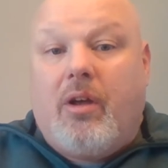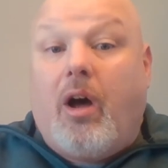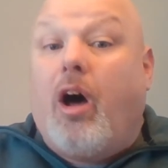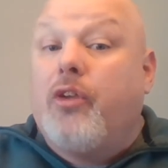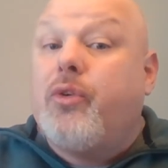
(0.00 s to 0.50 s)

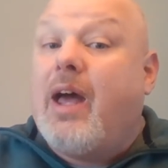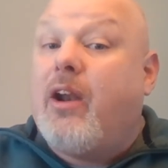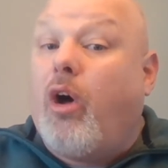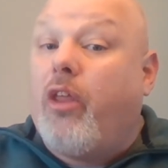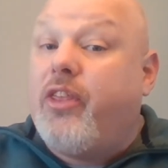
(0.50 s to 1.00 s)
also had
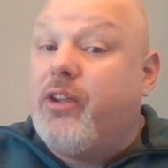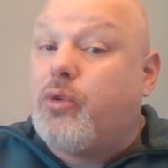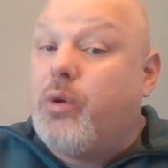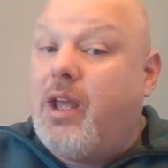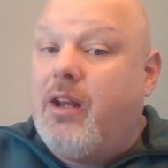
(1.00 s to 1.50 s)
all things
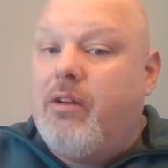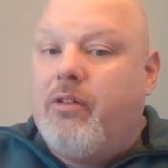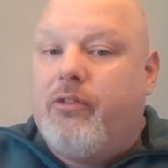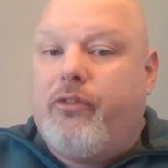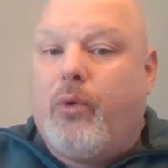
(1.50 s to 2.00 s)
created
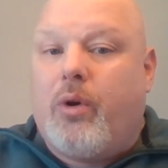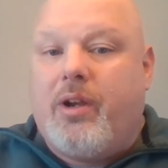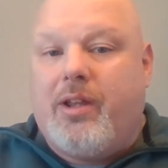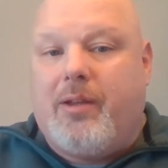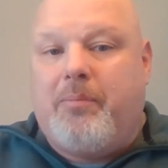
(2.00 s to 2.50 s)
for
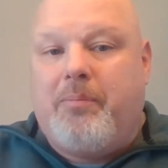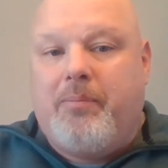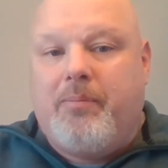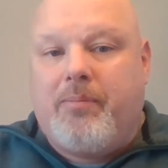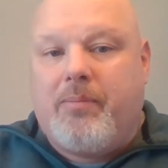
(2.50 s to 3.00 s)
him,
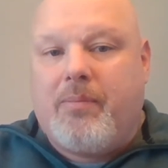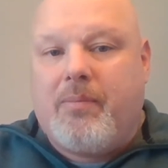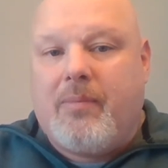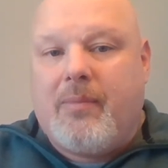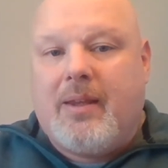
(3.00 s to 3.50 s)

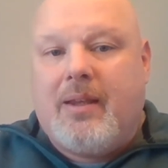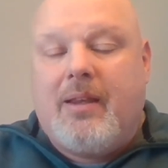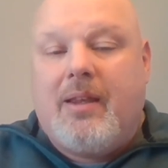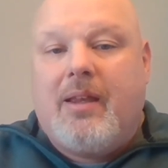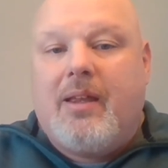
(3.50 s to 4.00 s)

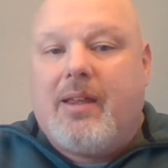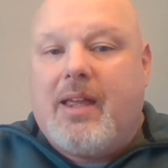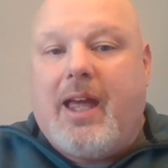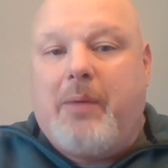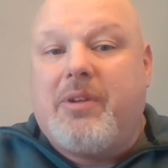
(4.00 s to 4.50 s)

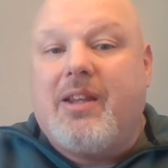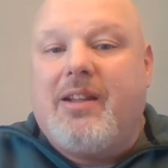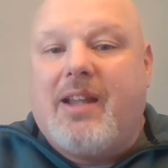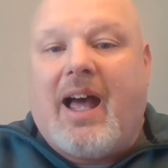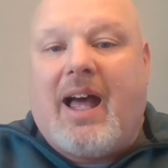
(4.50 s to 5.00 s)
came to
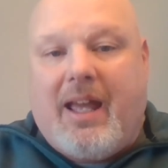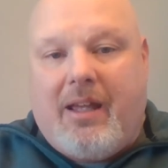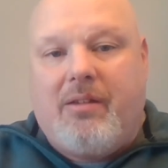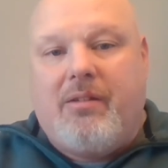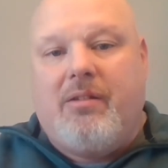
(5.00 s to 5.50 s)
die
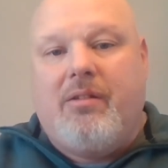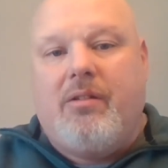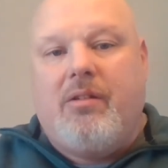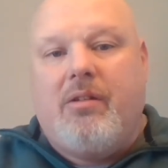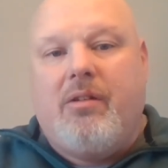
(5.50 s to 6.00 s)

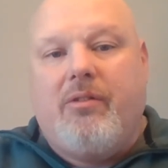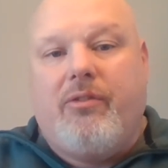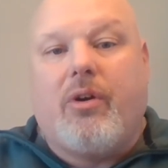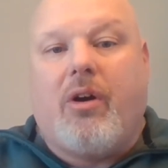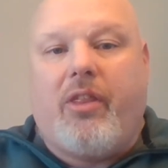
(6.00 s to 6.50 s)

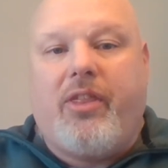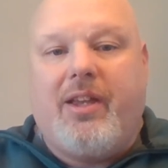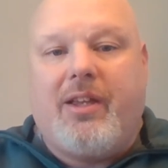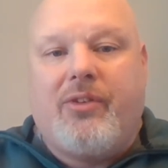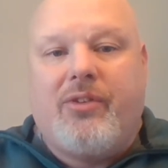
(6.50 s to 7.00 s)
for all
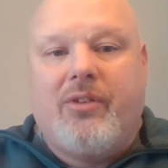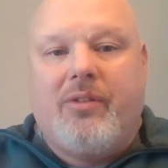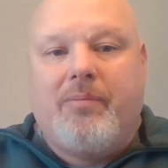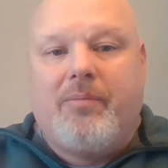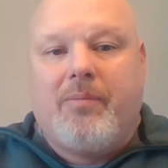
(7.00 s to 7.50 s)
things.
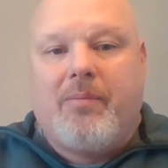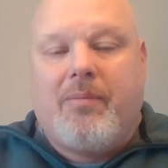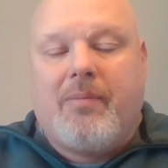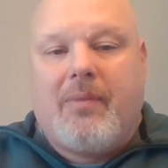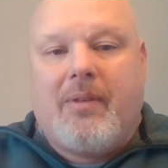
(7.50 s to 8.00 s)

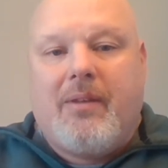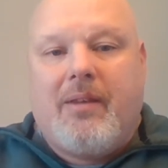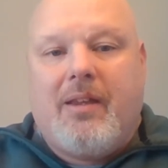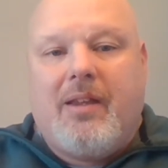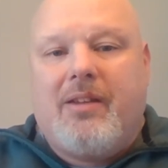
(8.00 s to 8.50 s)

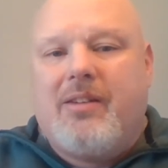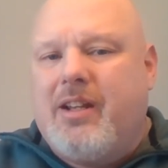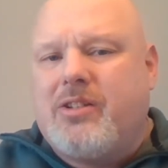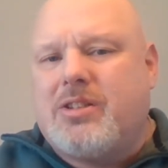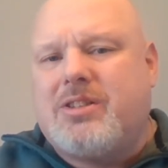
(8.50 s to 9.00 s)
It's an
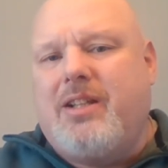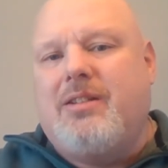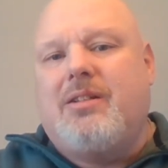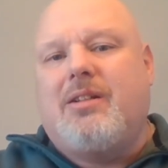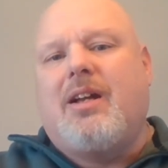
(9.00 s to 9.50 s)

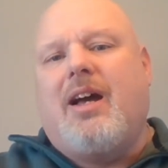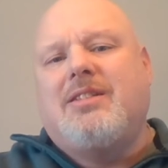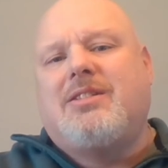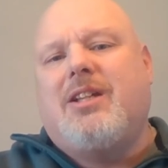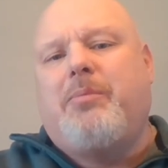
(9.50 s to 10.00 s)
interesting
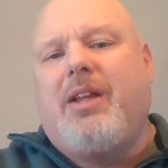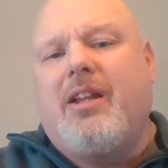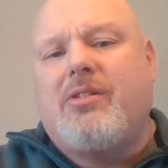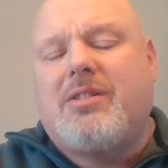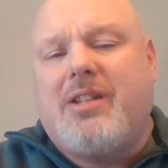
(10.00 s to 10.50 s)
concept, an
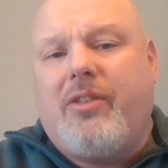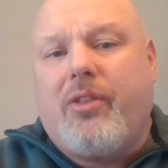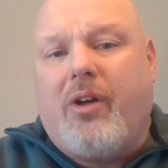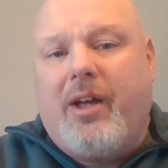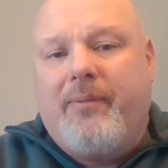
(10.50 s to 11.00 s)
interesting
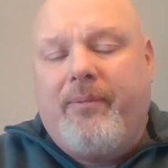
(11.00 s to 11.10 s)
thought.